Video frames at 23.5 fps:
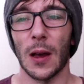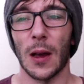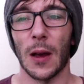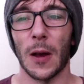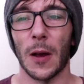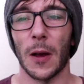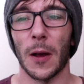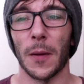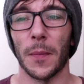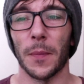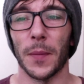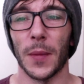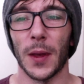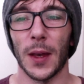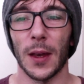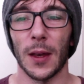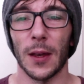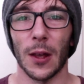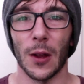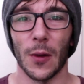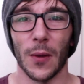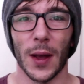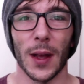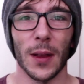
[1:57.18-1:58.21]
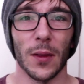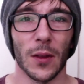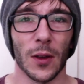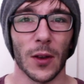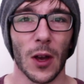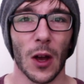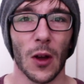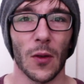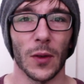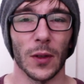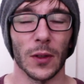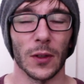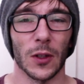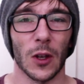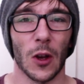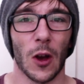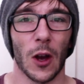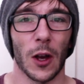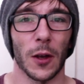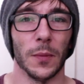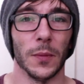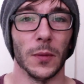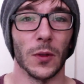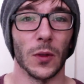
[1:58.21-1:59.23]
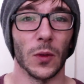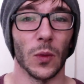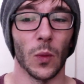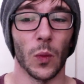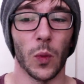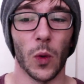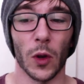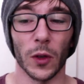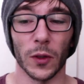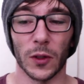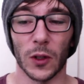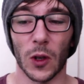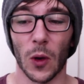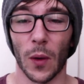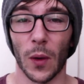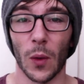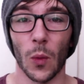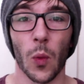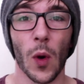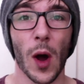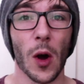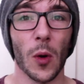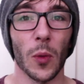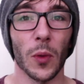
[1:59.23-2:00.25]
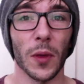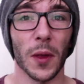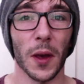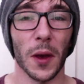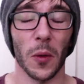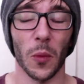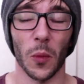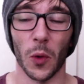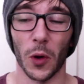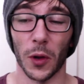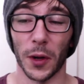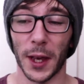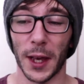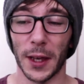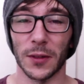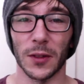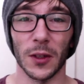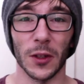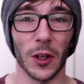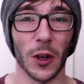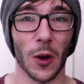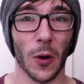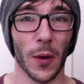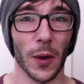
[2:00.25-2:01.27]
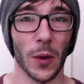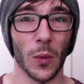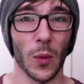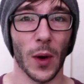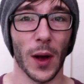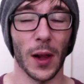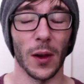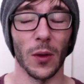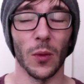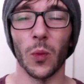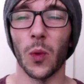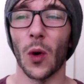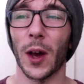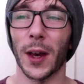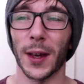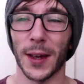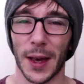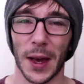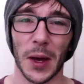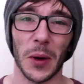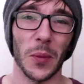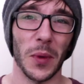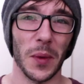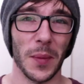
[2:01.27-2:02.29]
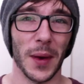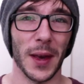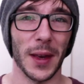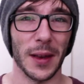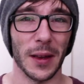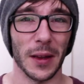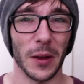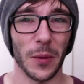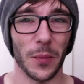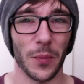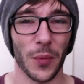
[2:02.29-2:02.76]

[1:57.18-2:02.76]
in the current times. What's going well with it? What isn't going well? Why can't we make any